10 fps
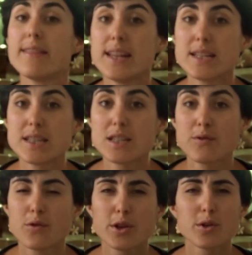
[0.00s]
this
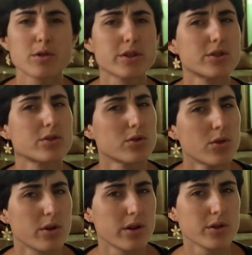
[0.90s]
is for your
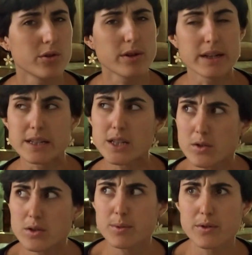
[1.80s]
sword, or it
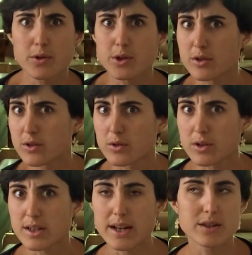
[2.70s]
used to be for your
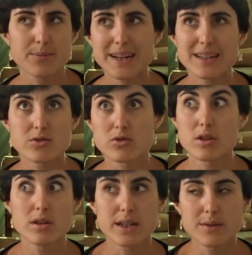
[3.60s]
sword, like to make it
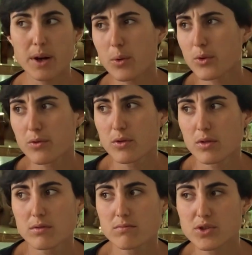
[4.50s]
strong and
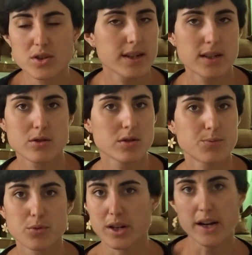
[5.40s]
powerful so that it
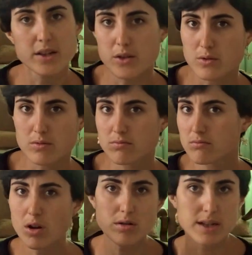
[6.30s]
could protect you
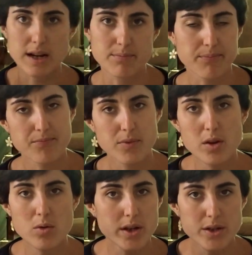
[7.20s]
all the time,
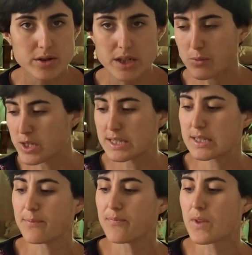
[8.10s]
you and your dear
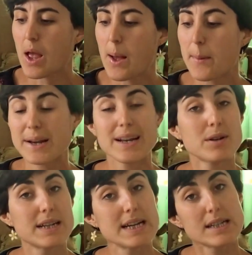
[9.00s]
ones. But
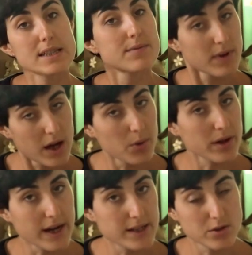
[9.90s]
nowadays, our
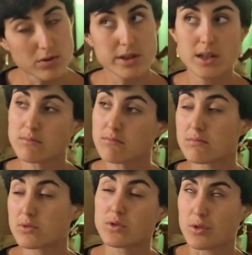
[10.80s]
guide told
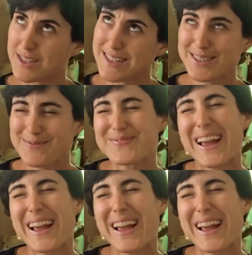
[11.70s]
us,